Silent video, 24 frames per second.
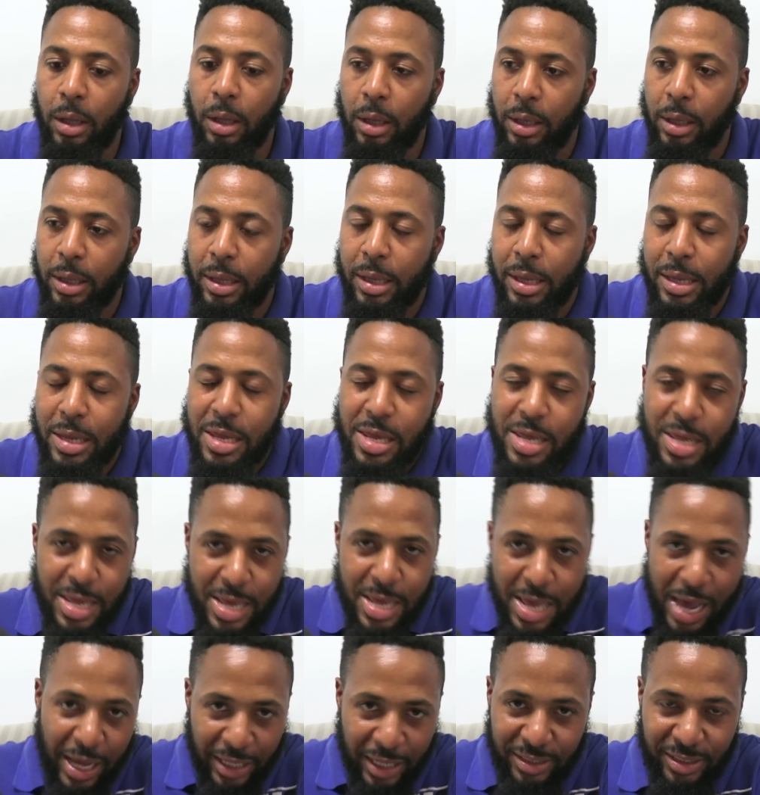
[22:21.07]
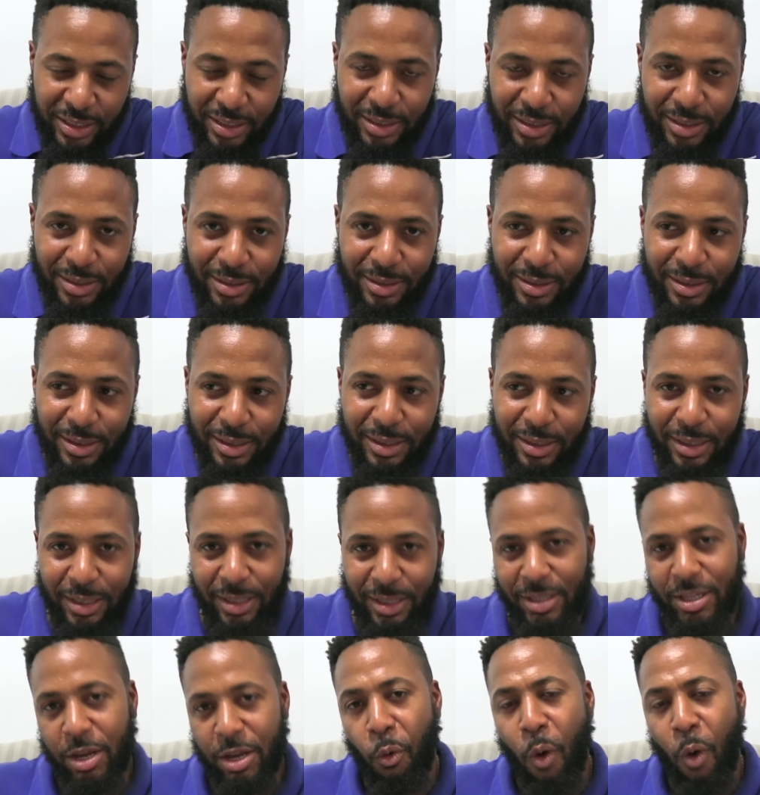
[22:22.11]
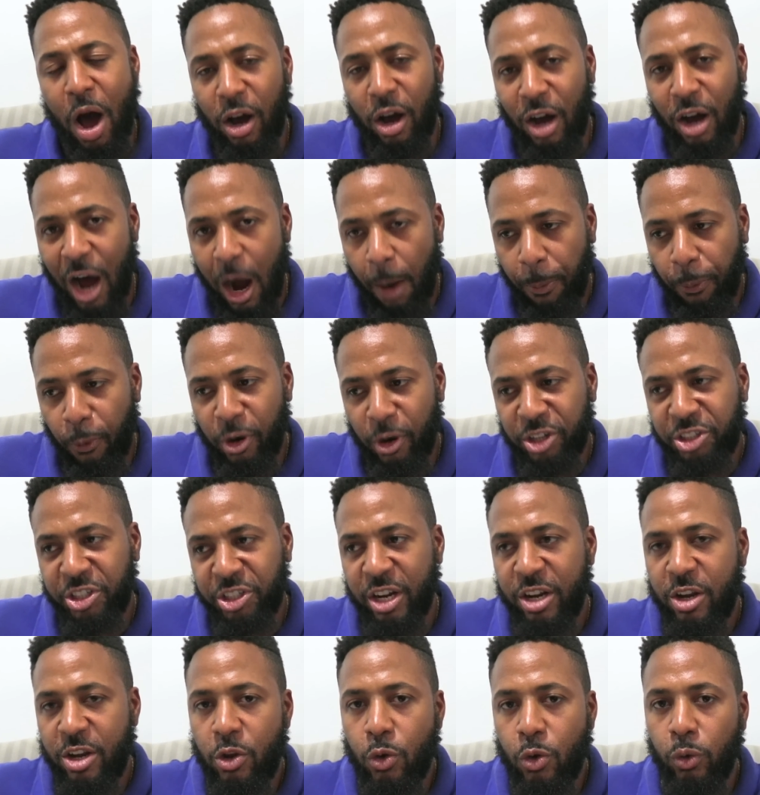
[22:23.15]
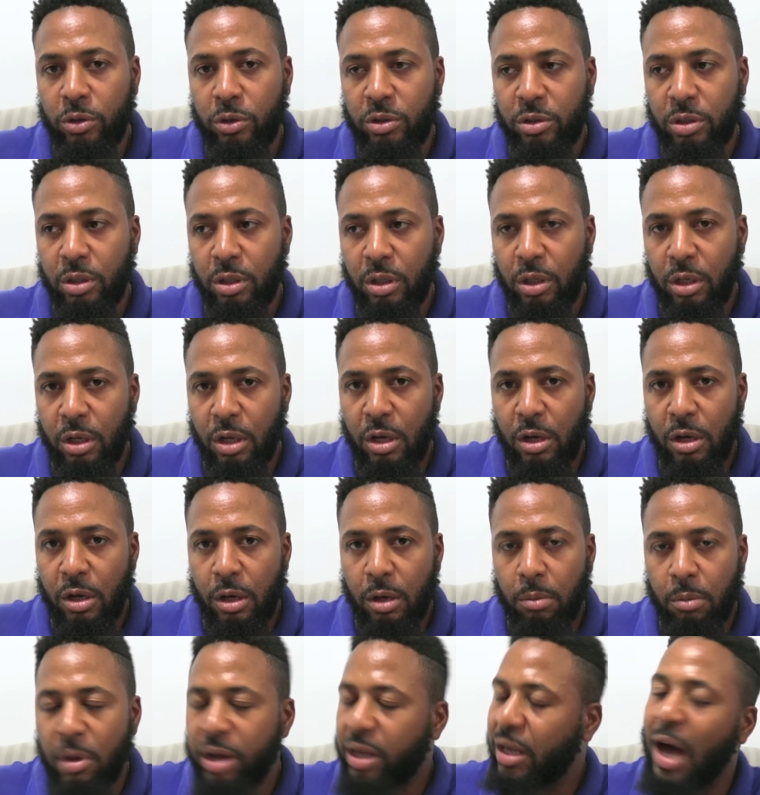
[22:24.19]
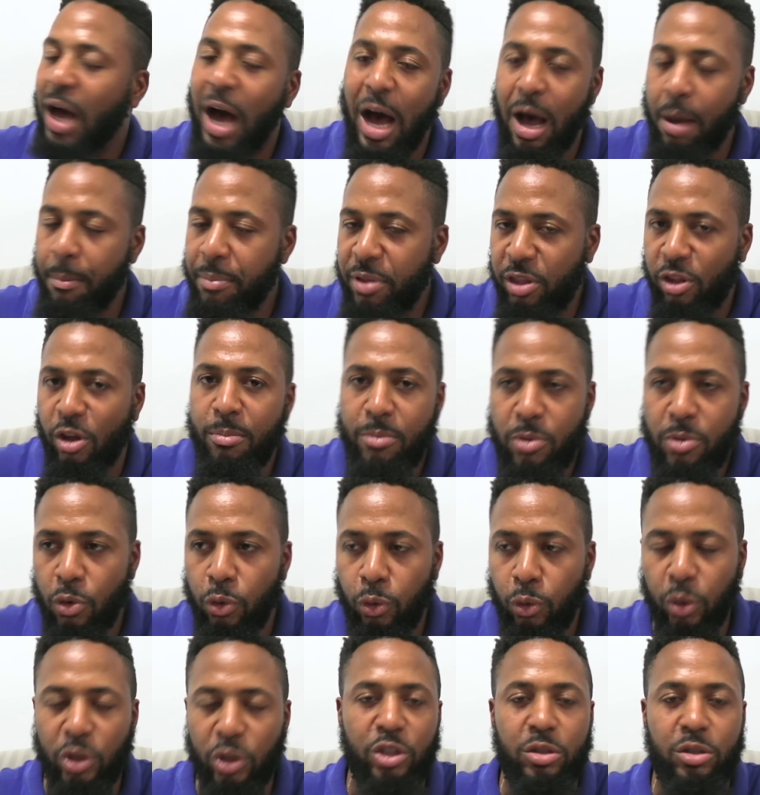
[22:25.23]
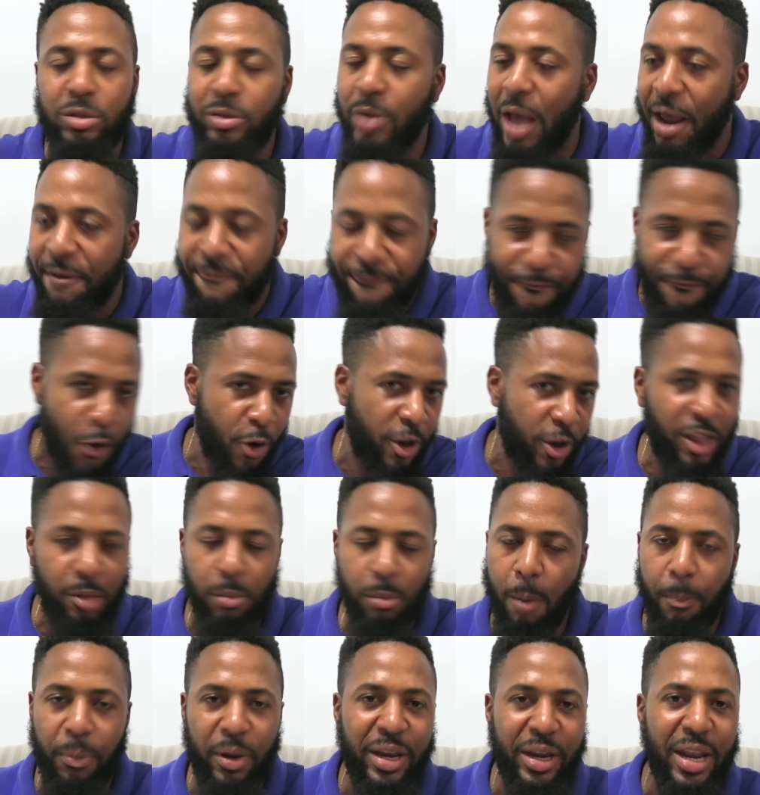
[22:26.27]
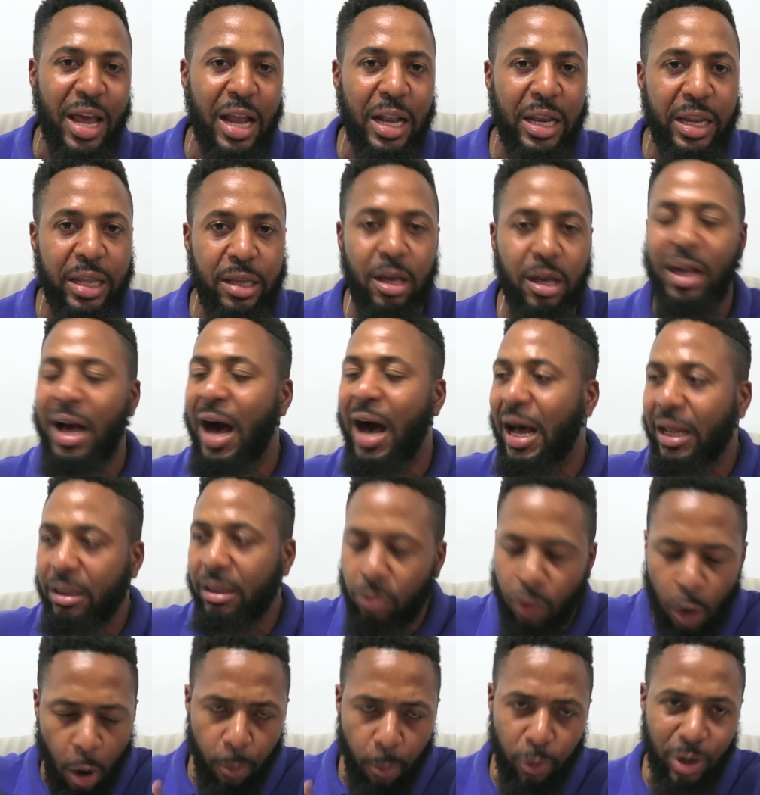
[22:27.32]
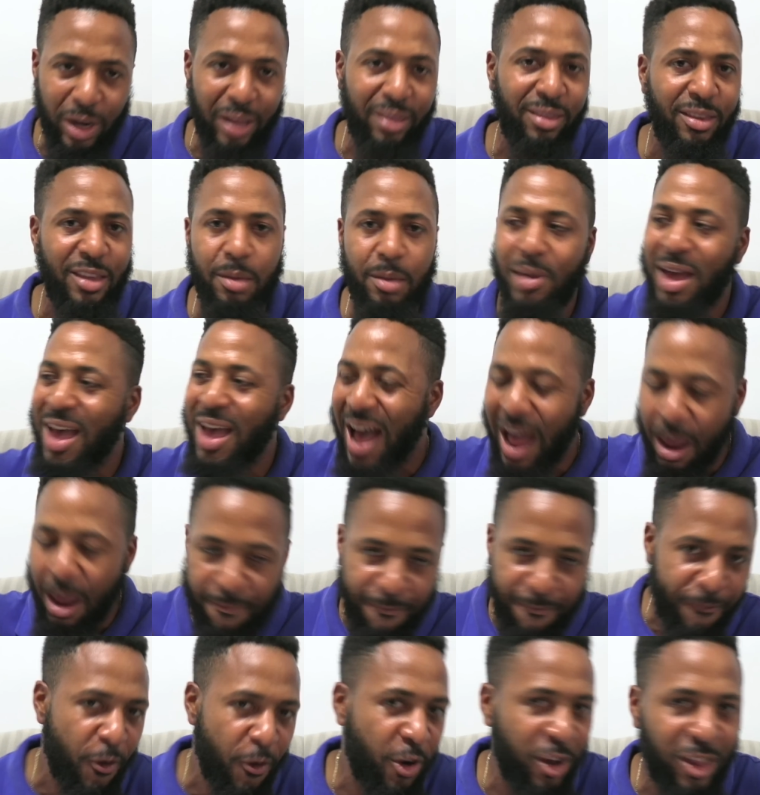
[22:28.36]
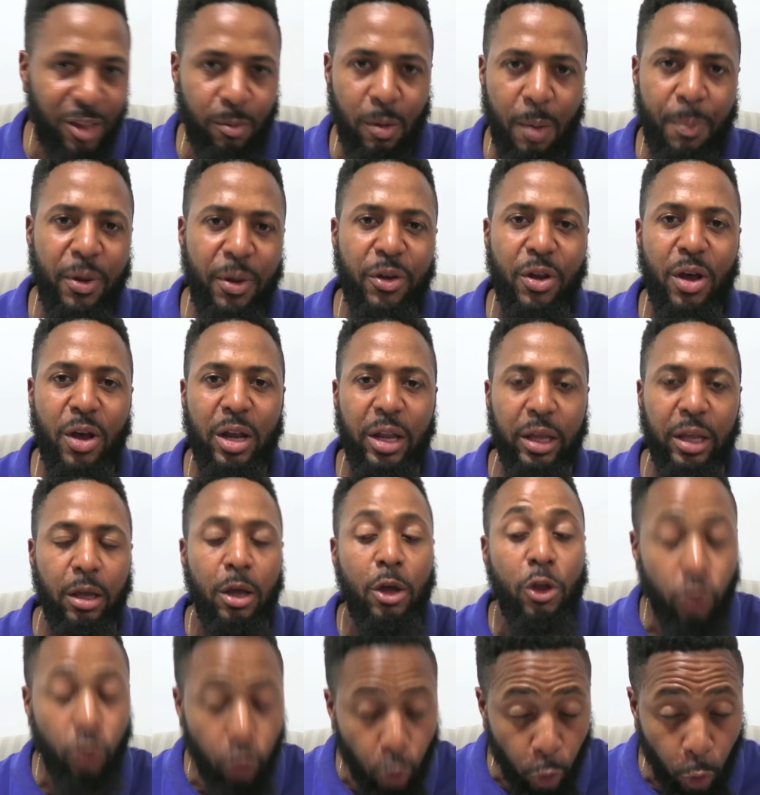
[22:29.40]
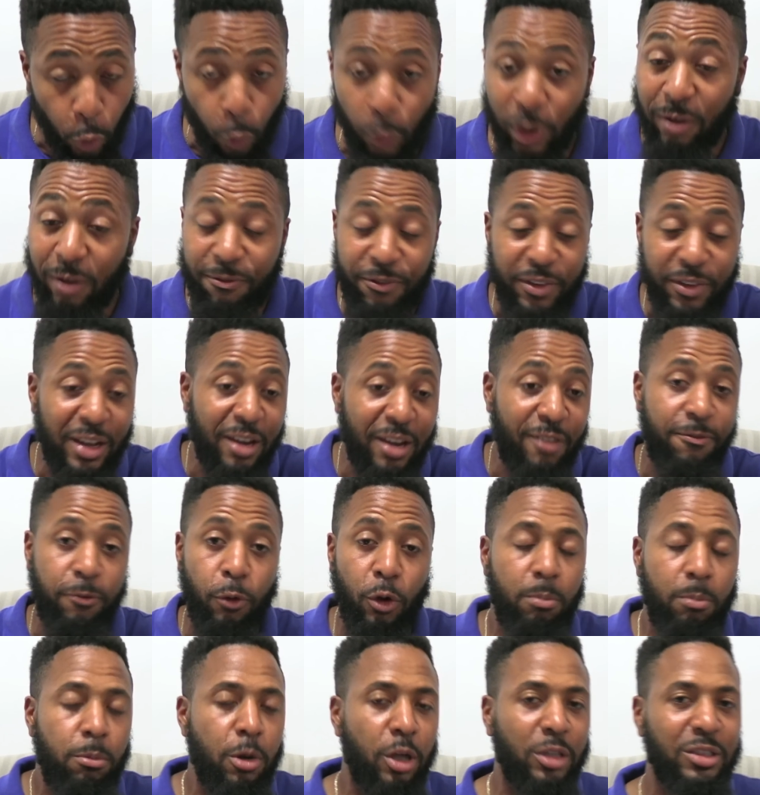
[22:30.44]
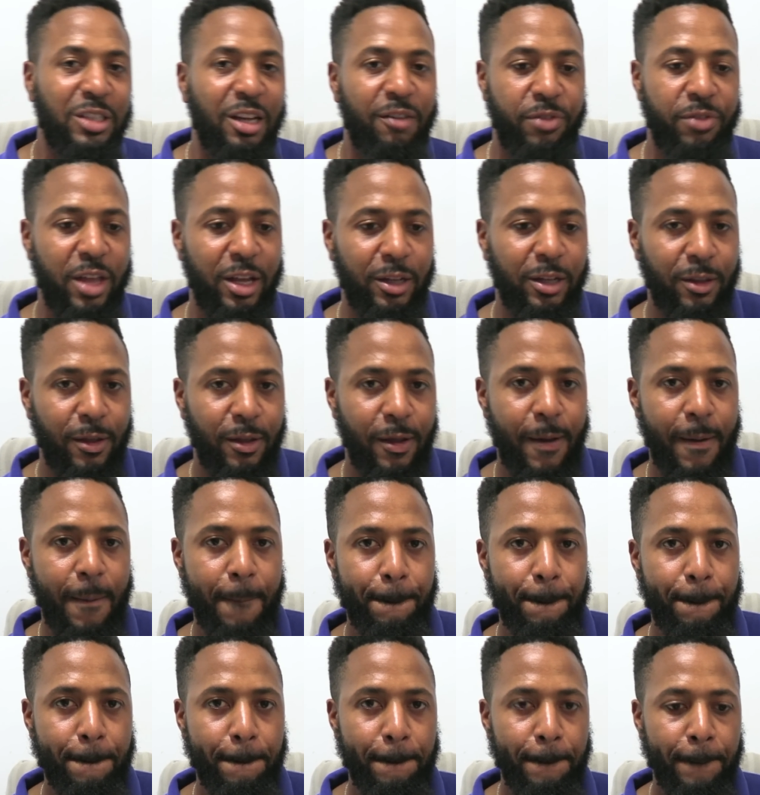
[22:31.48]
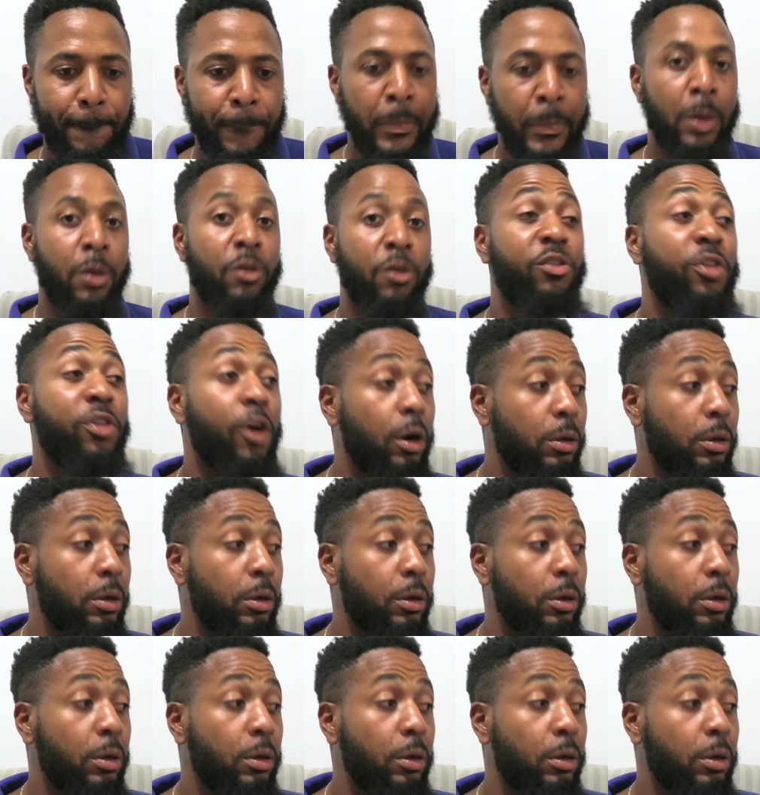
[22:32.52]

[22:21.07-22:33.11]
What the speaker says: yes, you want to go Operation Youth, but it can't be some youth where the first time I play in a league. You can't come with a team the first time I play in a league. You will feel the full blunt of that. So,